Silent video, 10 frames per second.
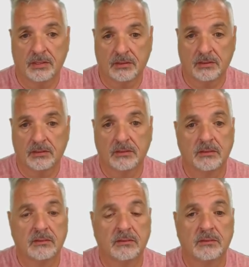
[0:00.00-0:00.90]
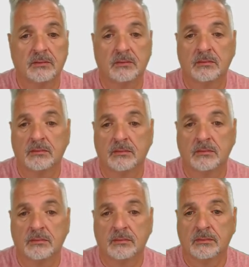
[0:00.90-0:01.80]

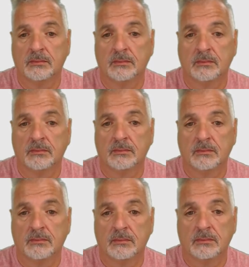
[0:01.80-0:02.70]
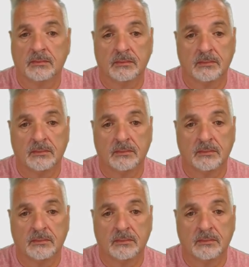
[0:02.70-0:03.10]
Nobody speaks.